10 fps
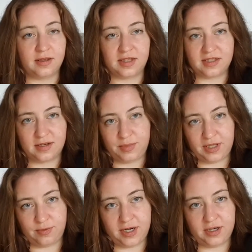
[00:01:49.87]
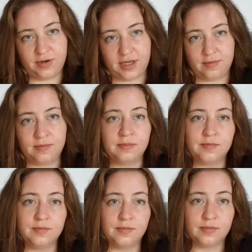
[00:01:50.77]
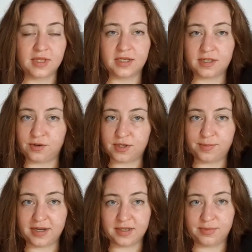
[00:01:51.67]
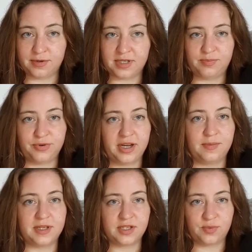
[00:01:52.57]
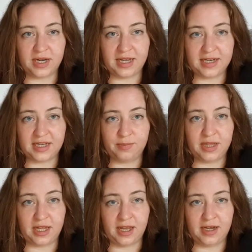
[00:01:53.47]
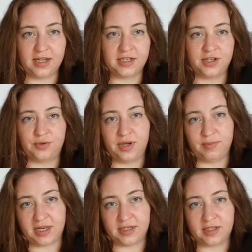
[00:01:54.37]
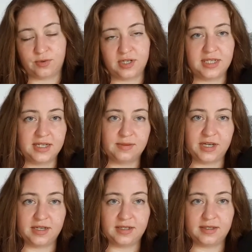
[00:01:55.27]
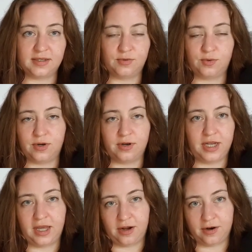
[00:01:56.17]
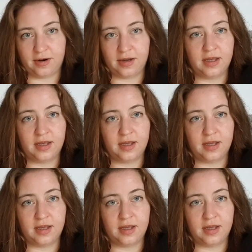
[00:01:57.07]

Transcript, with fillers: this could be the way to do it. It's also possible to break up this 28 day plan into three months or six months or a year